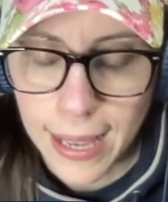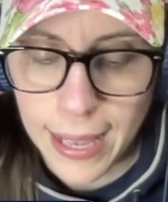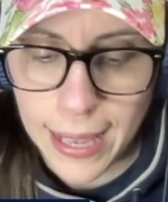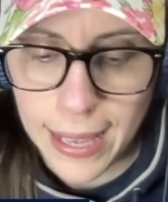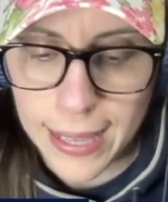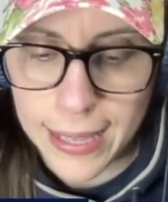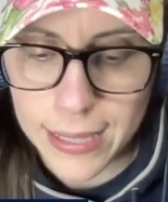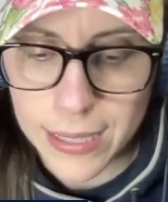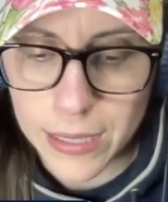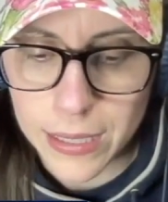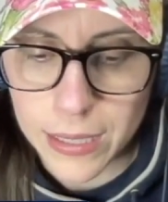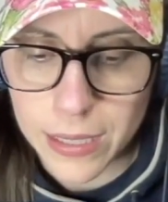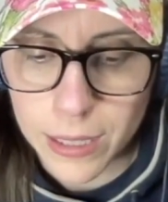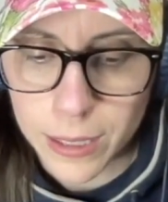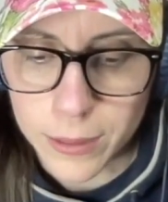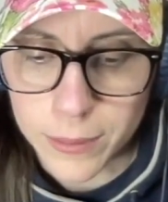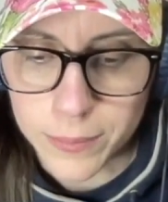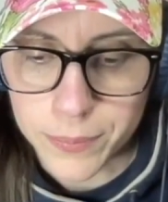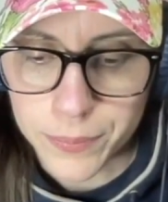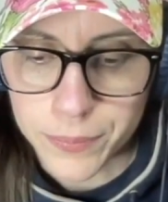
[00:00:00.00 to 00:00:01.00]
And
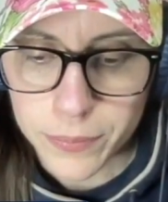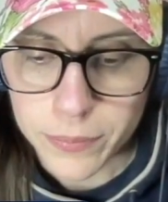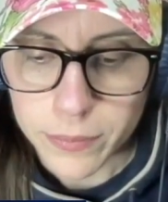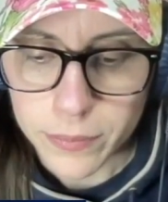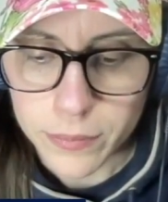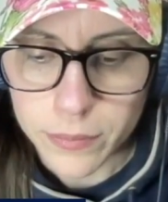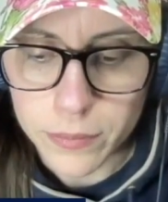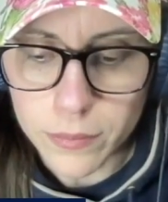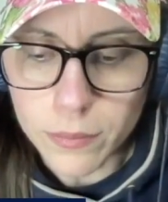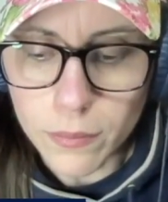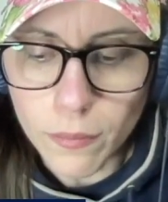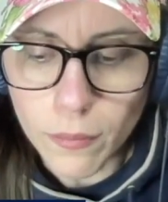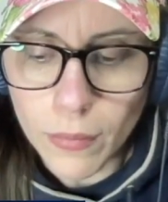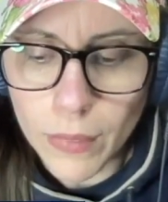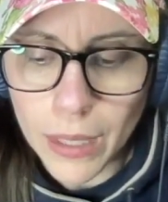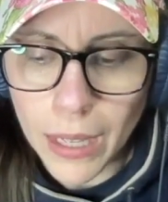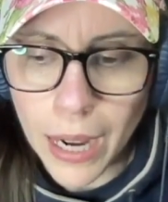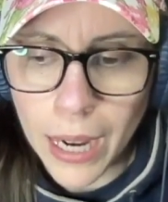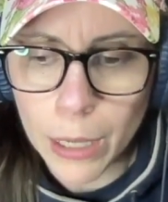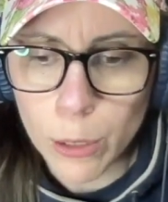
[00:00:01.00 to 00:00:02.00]

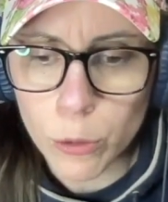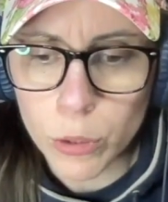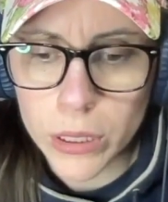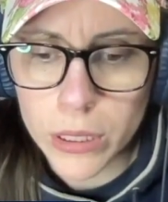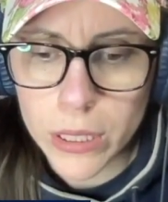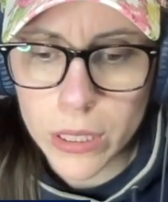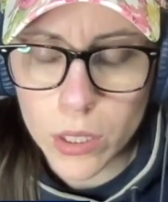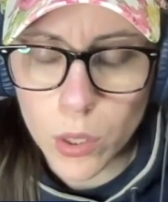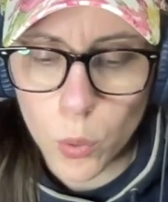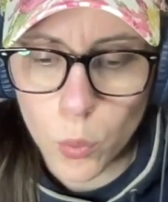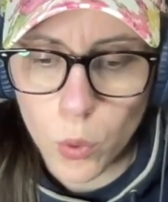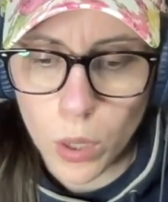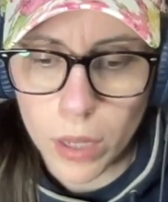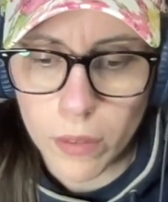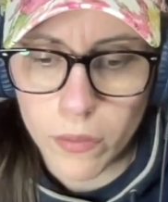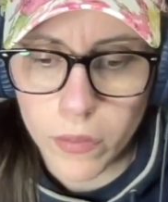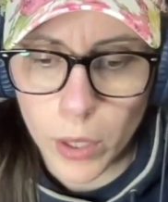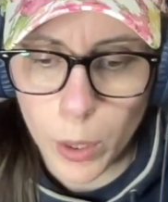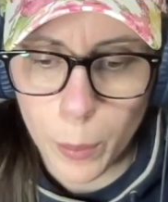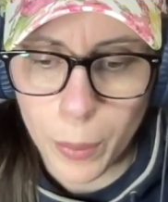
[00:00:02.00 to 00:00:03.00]
I really don't
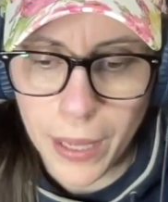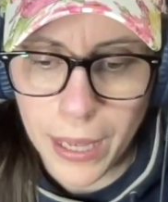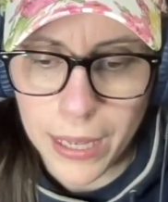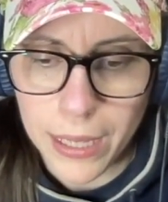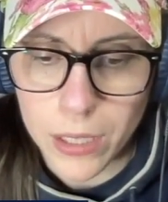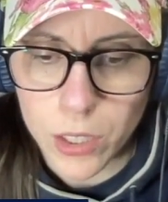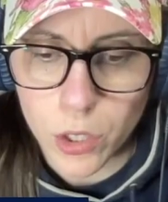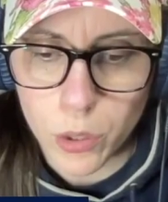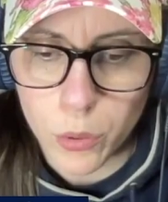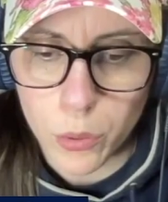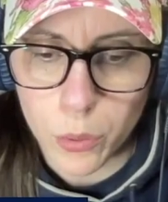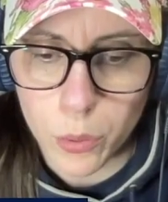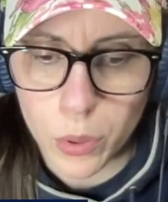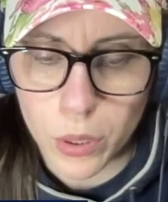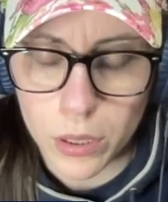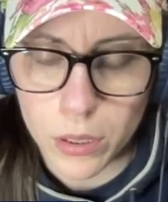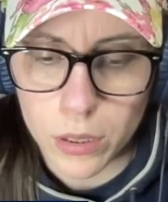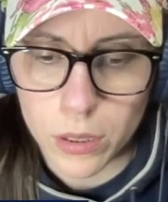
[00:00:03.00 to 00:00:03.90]
want Volpe to